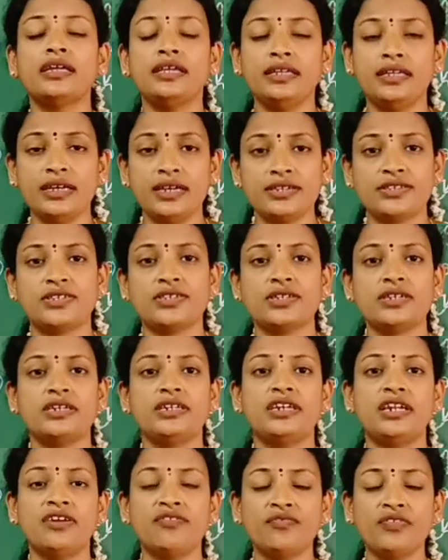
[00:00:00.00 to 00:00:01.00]

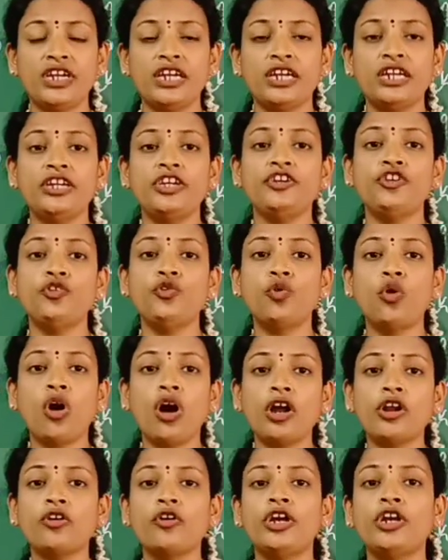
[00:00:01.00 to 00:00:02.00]
Yes, definitely you
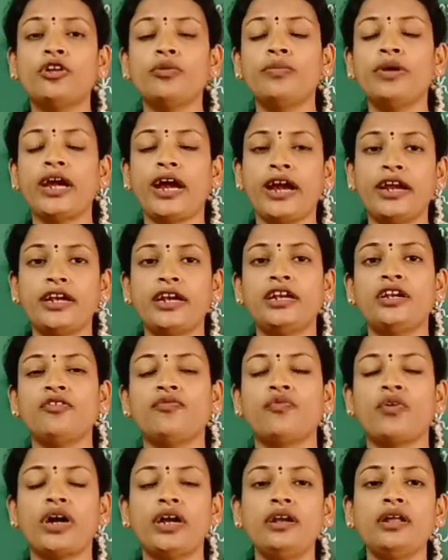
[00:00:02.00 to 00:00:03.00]
are going to be
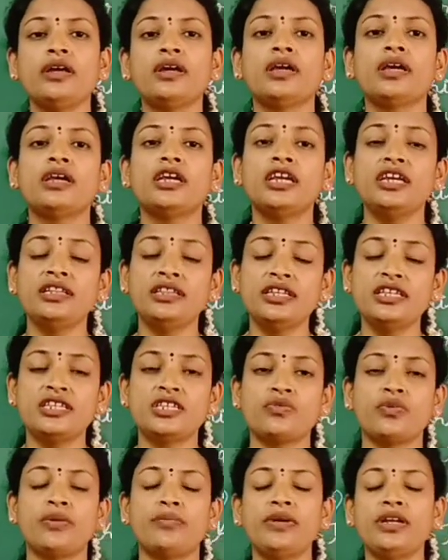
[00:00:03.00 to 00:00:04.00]
identified in this way.